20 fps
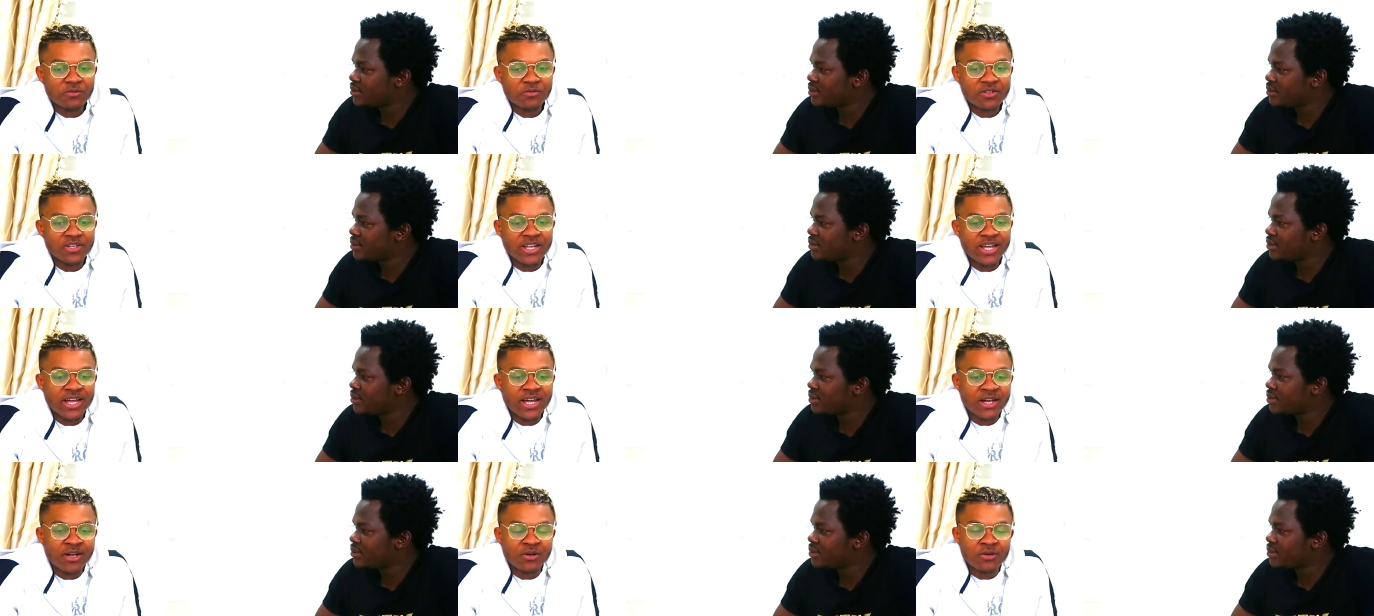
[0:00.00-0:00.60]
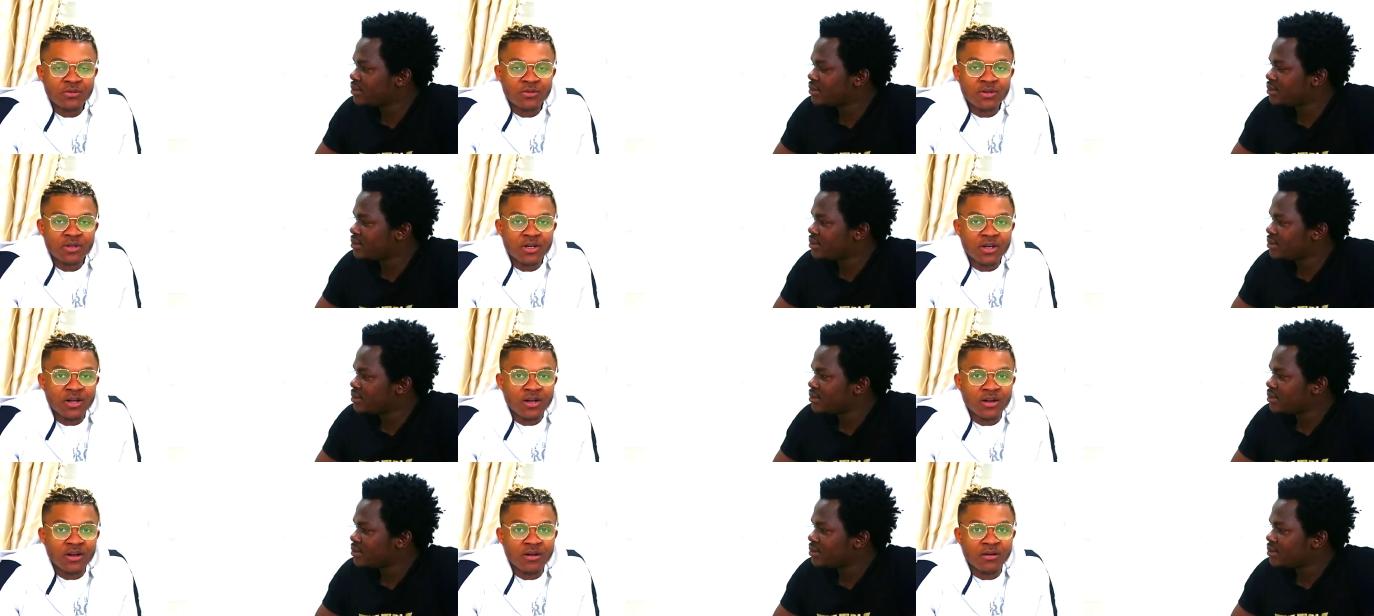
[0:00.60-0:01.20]
Speaker 1: for now,
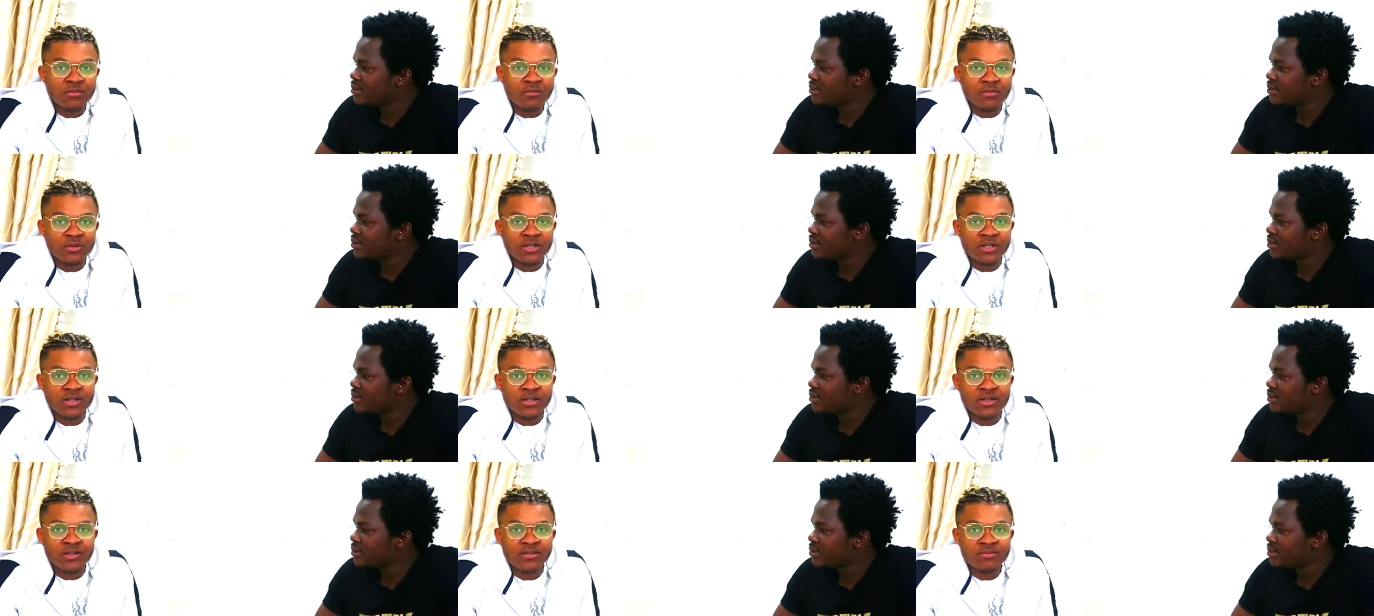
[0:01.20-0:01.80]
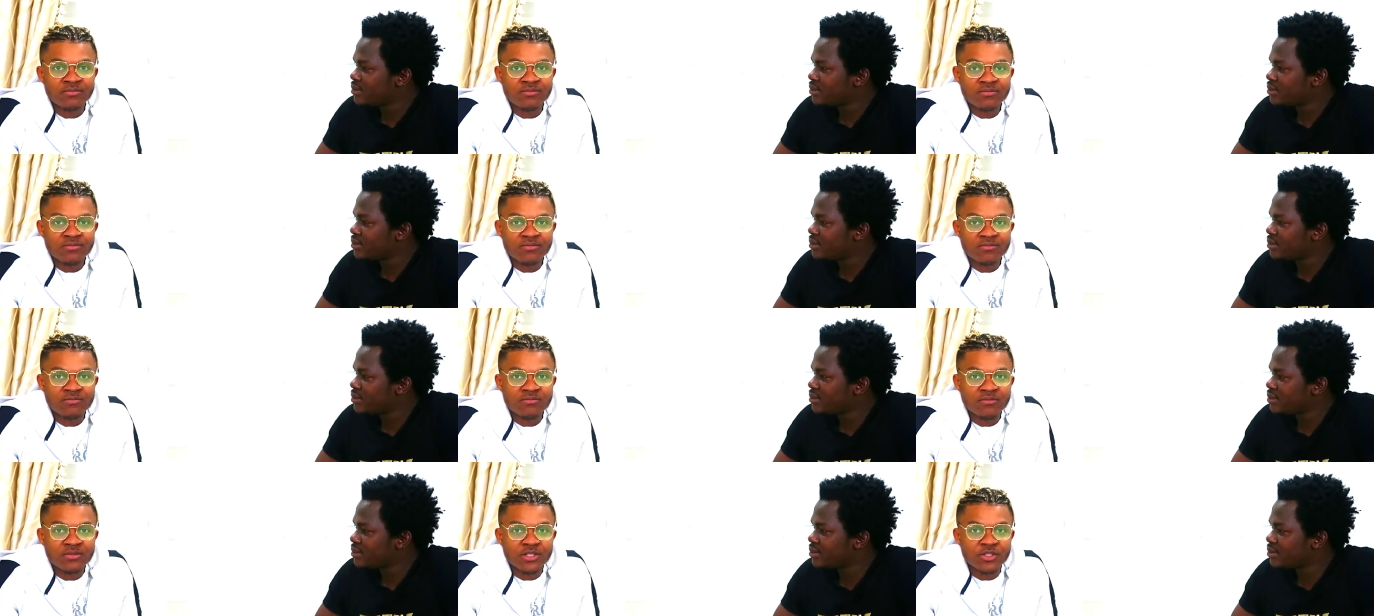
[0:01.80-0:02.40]
um, uh,
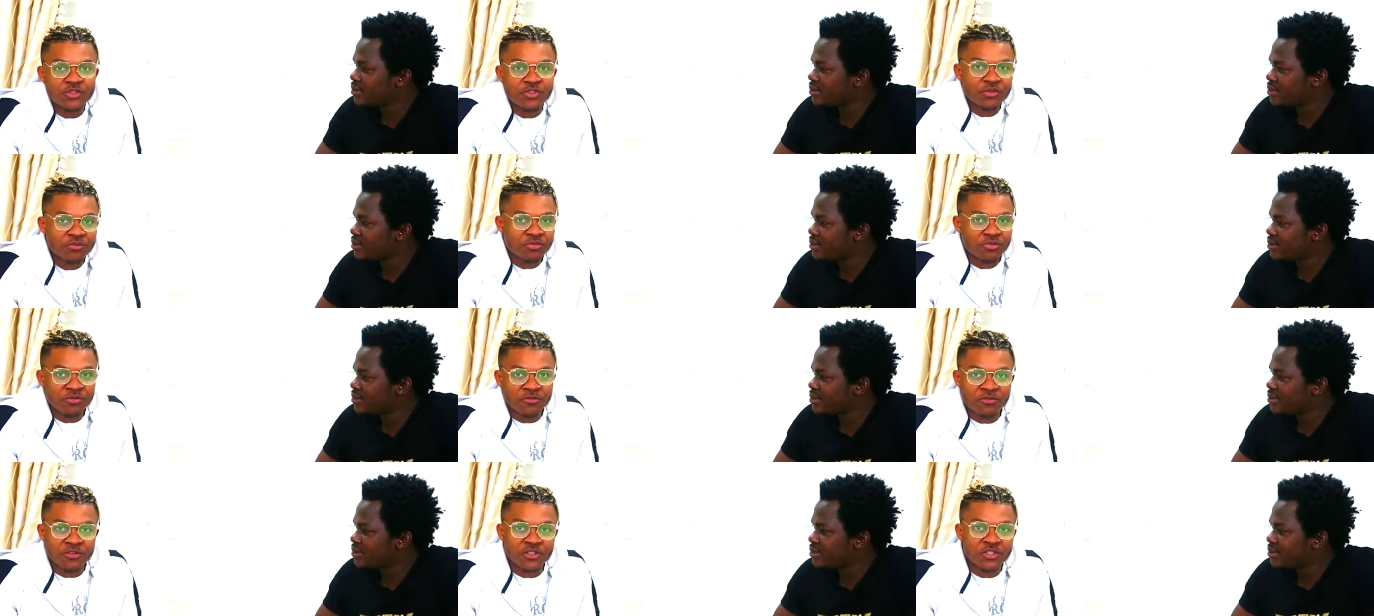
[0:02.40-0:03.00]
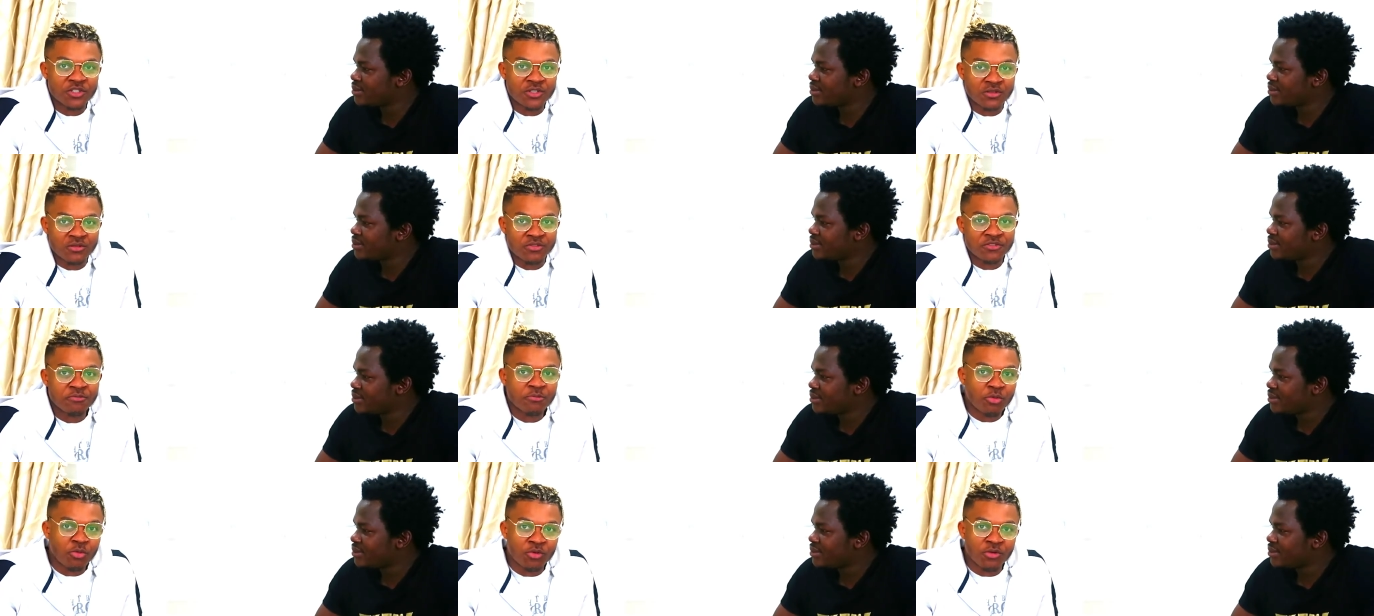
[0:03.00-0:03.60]
in professional
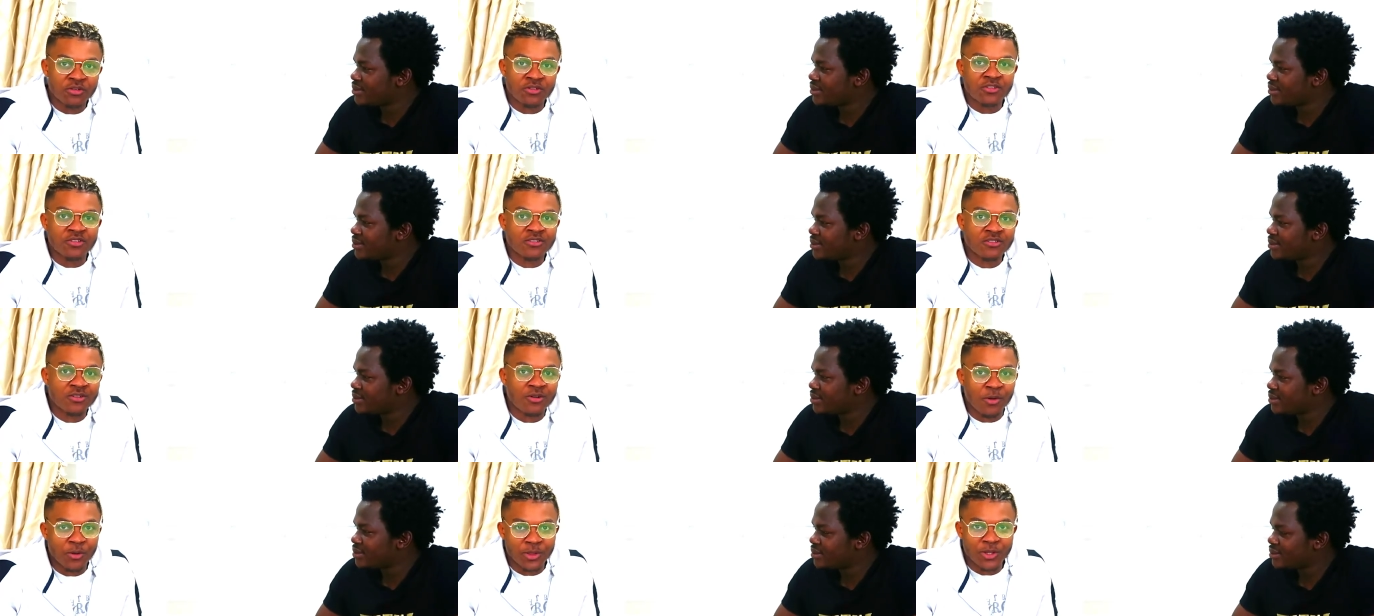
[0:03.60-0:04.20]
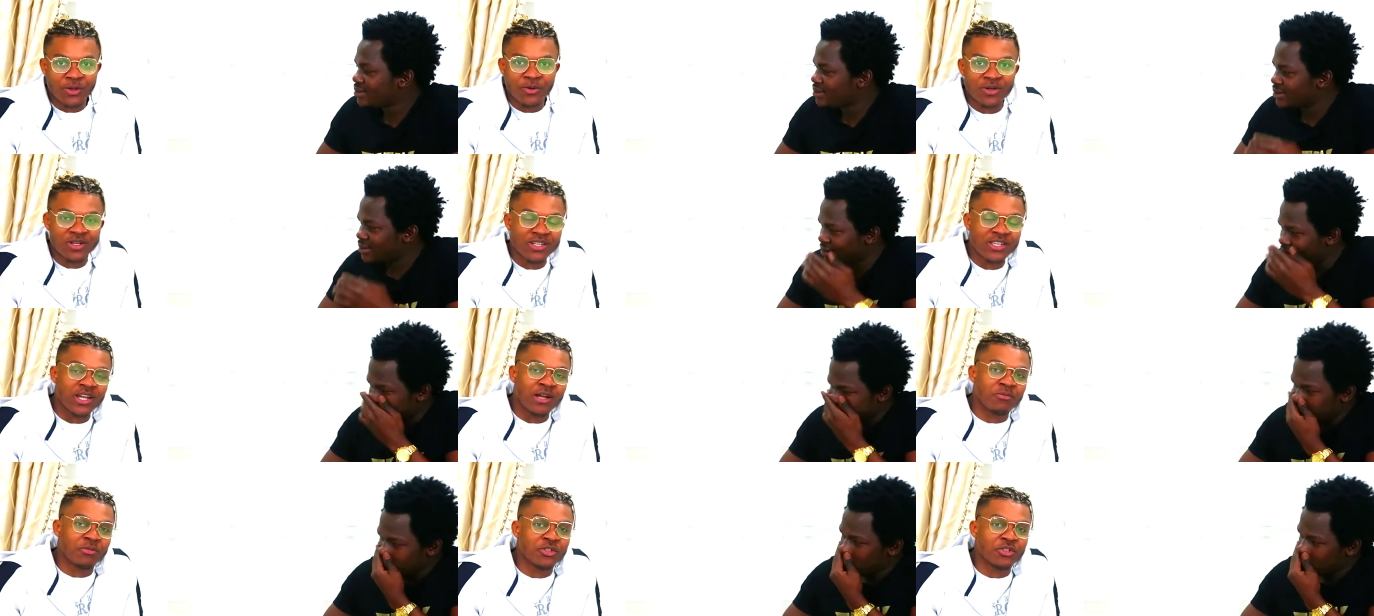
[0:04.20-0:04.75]
sports, although at the